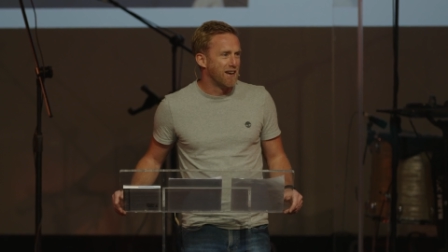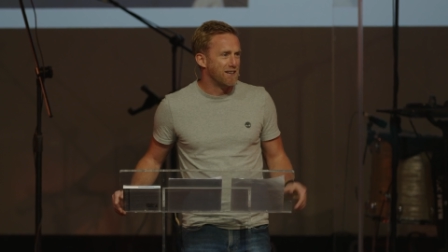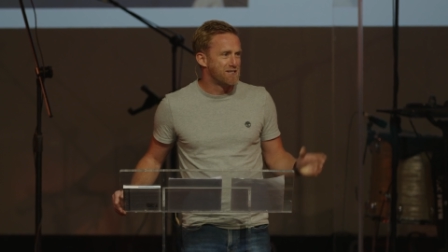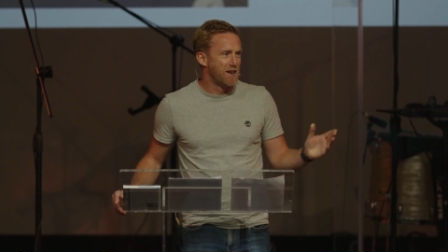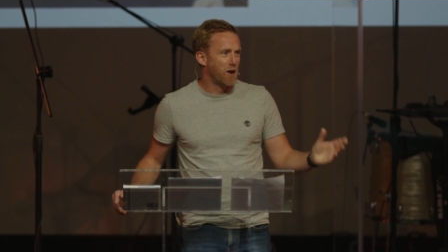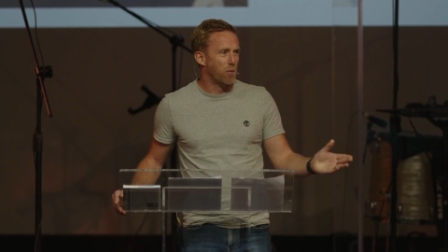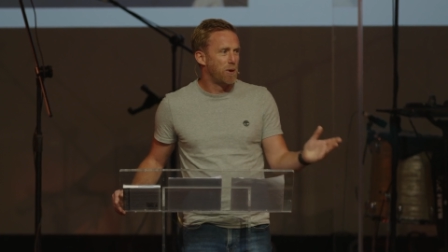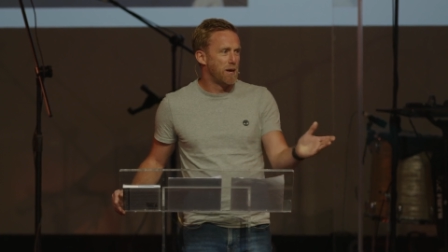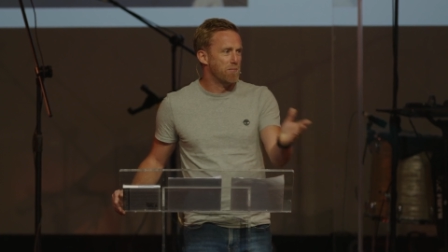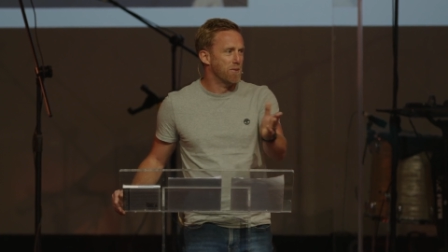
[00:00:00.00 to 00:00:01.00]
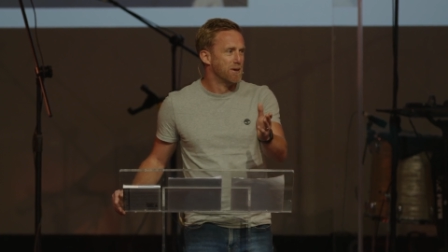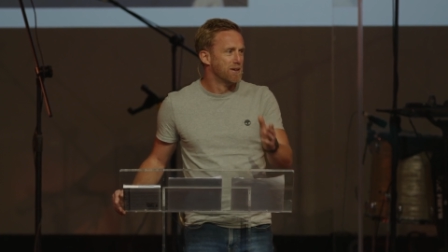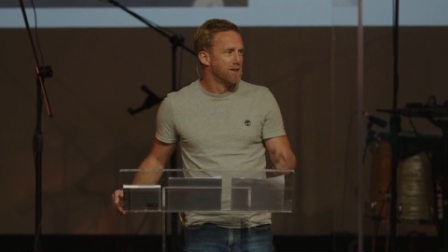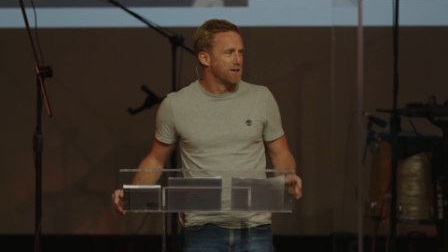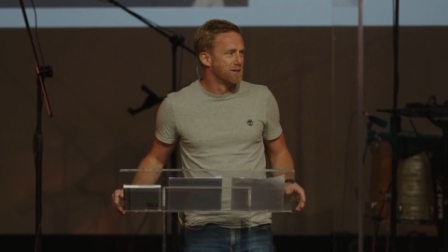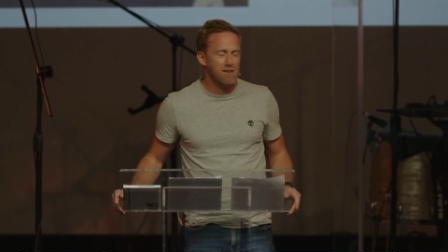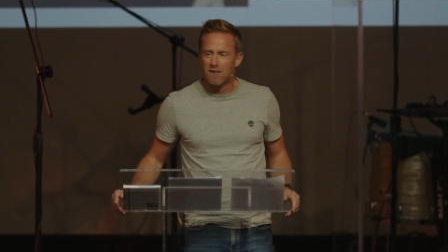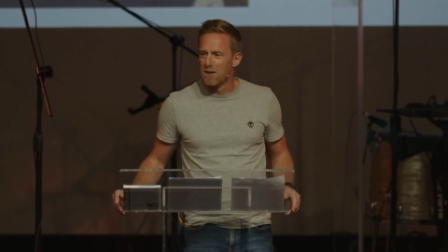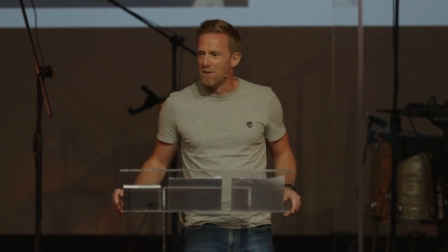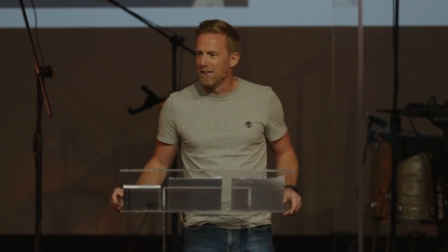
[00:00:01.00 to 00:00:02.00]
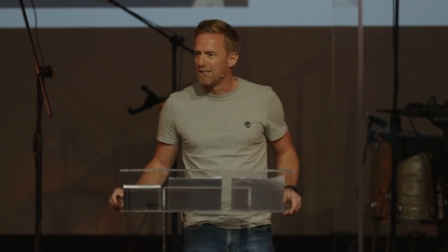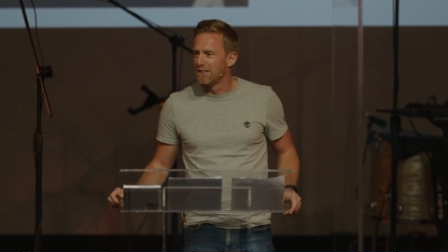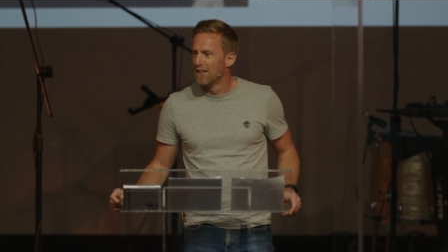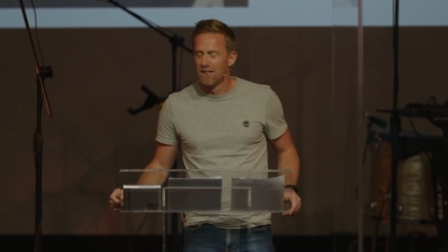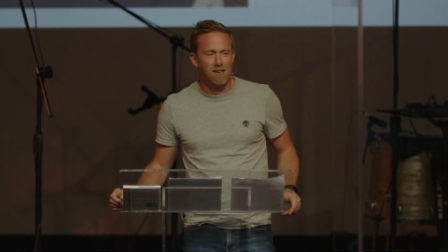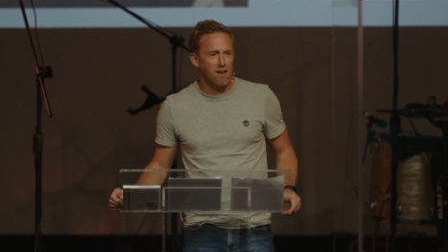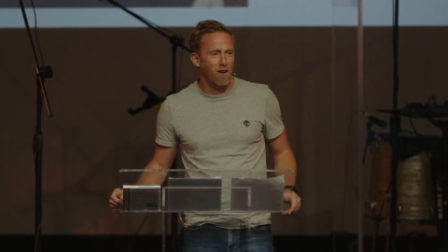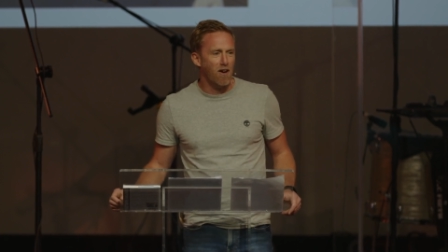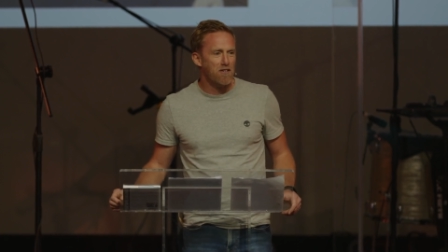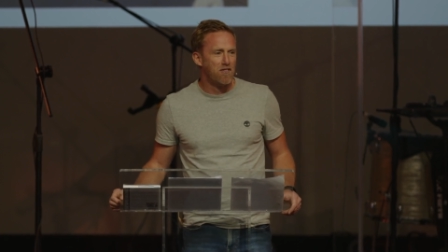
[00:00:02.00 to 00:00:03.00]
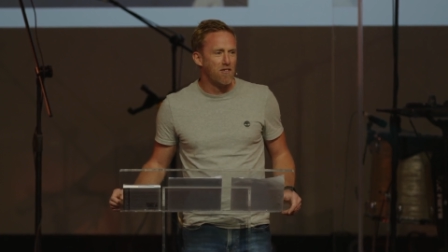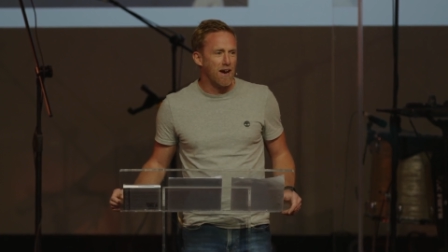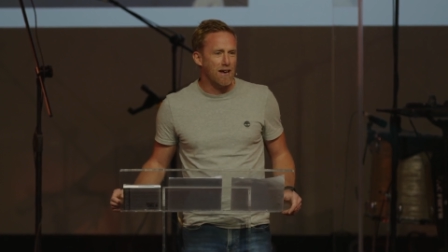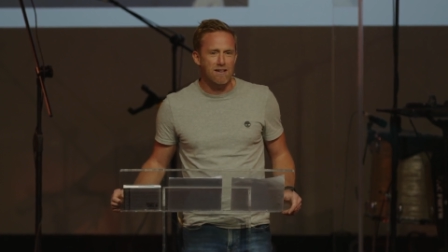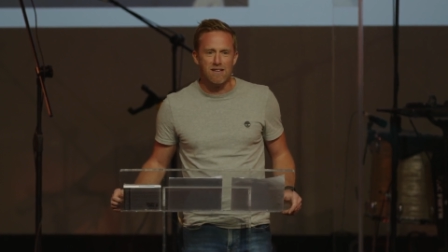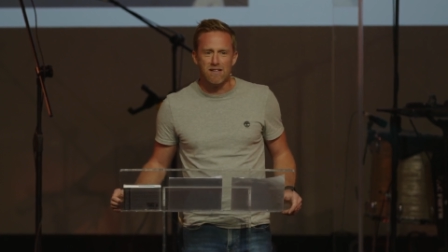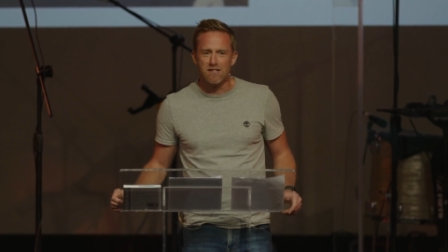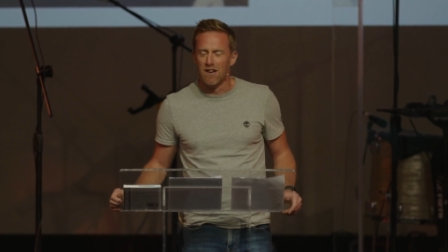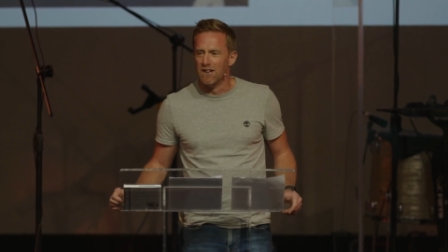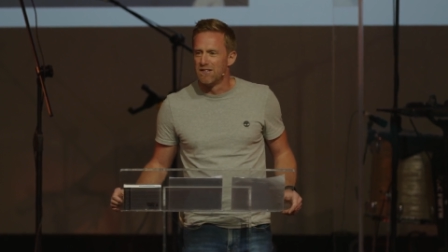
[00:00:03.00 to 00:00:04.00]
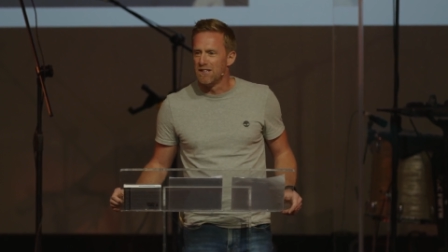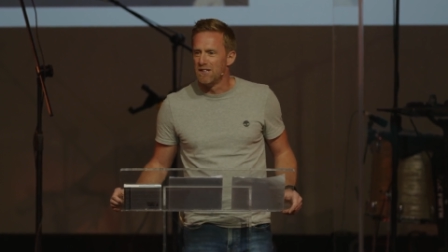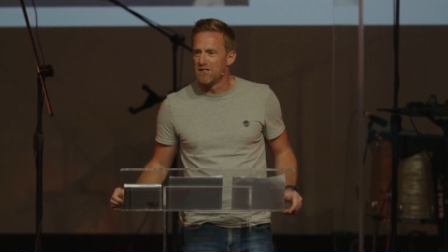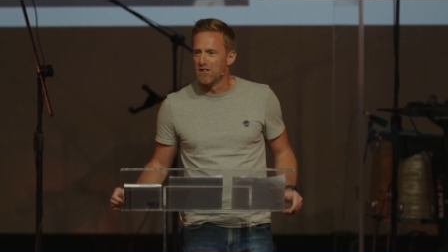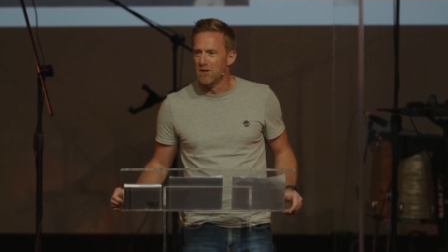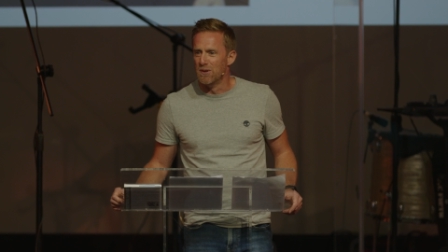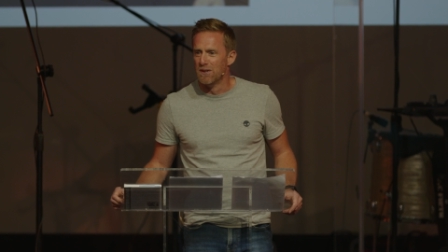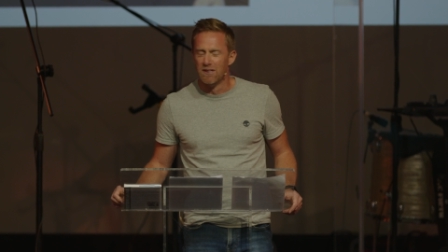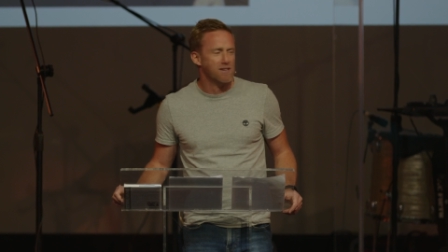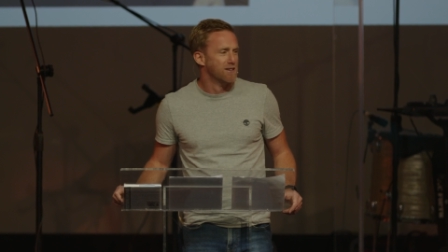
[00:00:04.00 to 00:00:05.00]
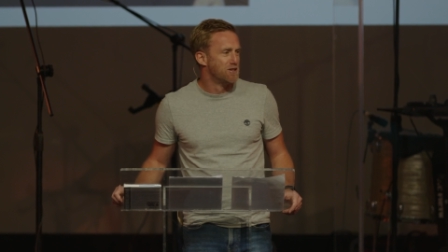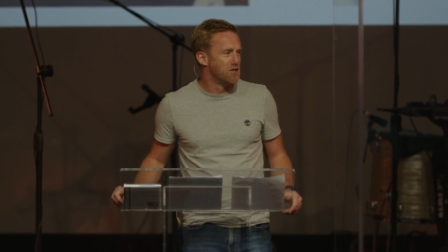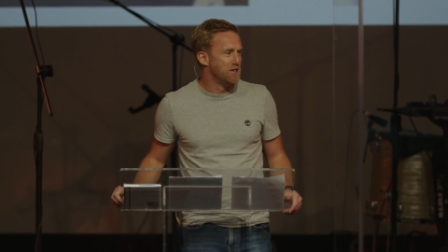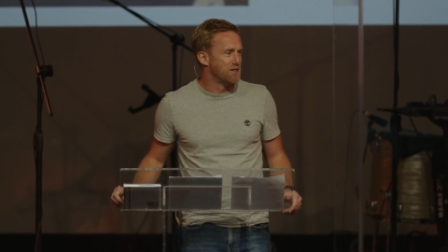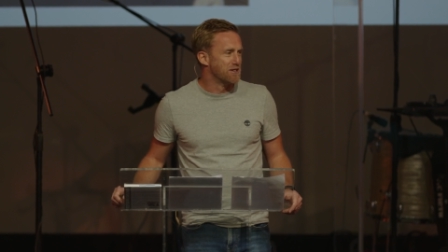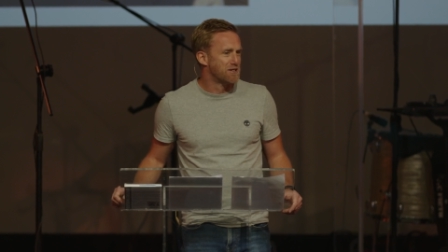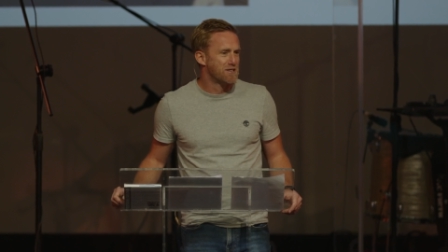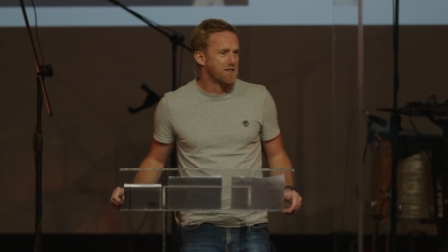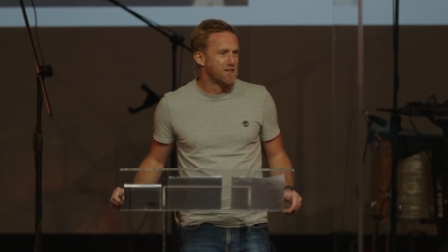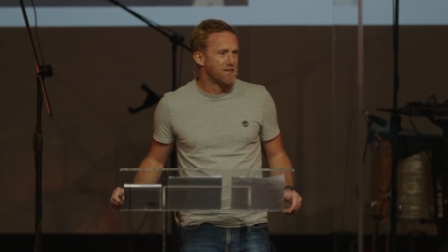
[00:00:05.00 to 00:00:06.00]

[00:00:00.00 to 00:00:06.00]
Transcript: and to help him commit his life and eternity to Jesus.